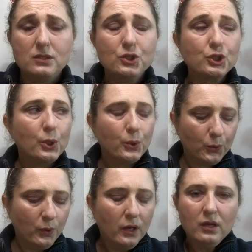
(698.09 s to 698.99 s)

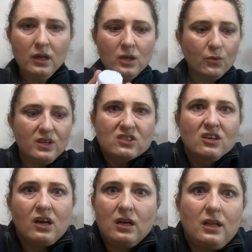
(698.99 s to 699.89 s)
So, you know, these are
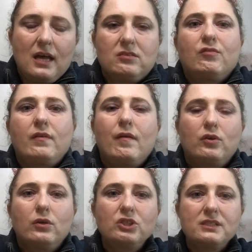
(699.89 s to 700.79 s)
not going to last
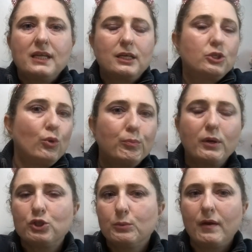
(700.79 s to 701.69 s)
forever, just like a
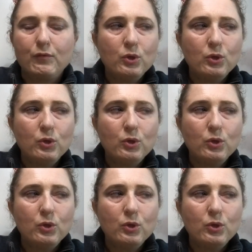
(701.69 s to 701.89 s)
toothbrush or whatever.